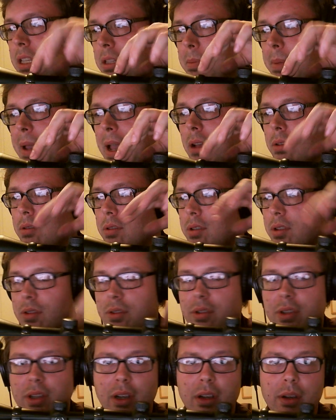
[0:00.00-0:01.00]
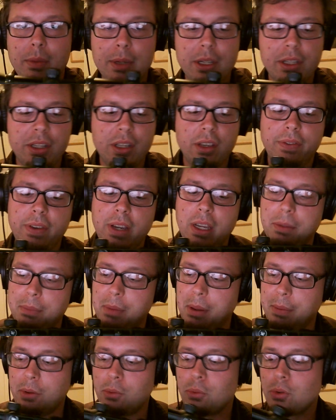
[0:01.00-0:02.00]
these mounts. So I'm going to see if I can
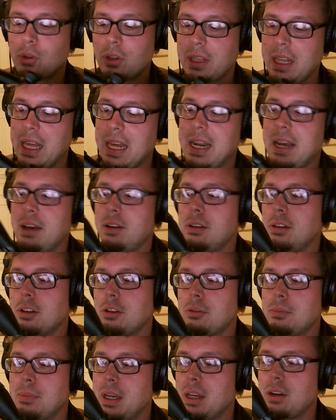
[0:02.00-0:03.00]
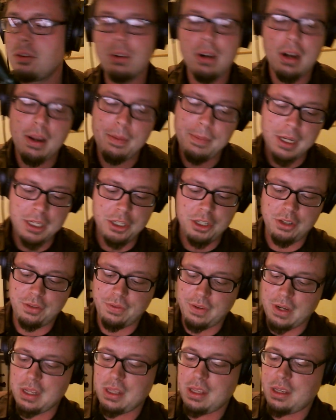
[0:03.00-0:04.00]
maybe work that out a little bit, or I might
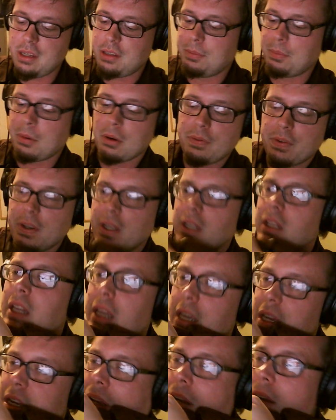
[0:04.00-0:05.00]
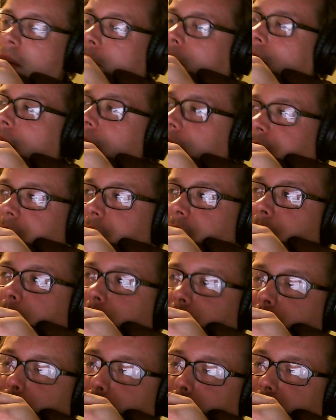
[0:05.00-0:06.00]
just find this perfectly
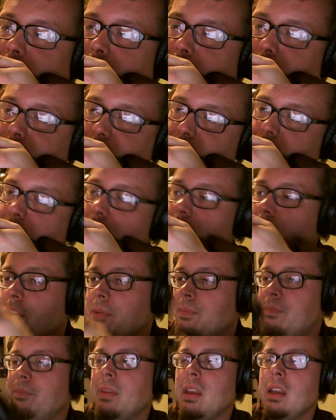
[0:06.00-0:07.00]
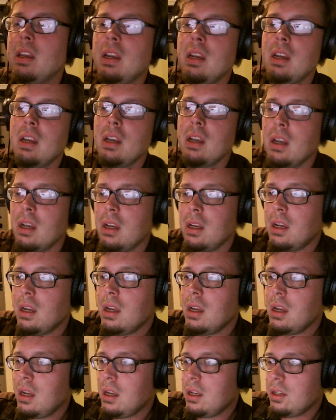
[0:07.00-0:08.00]
comfortable as such.
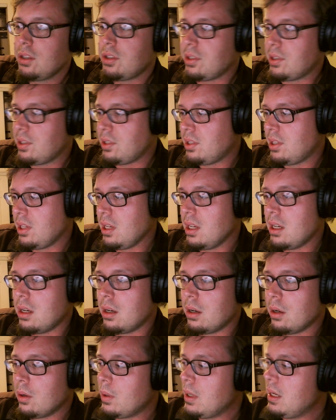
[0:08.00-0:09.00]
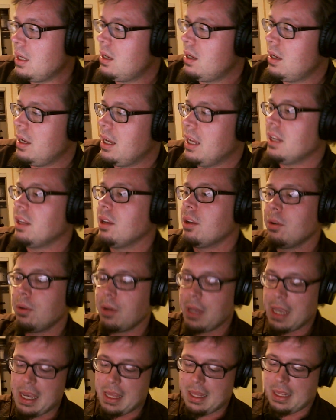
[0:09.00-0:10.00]
So
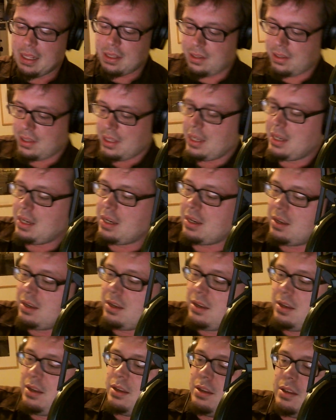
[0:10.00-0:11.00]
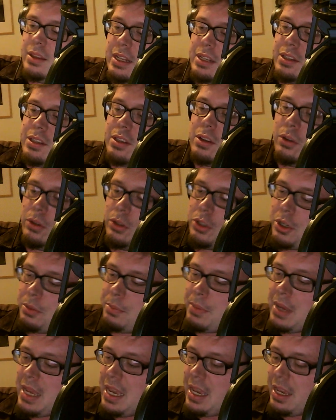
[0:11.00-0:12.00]
anywho, yeah, that's the whole
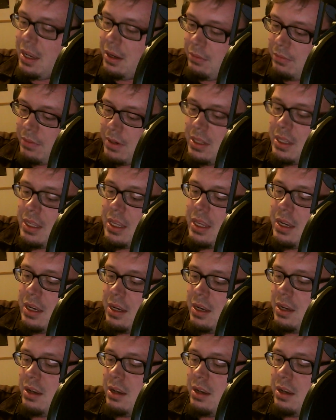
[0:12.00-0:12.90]
shebang. Really,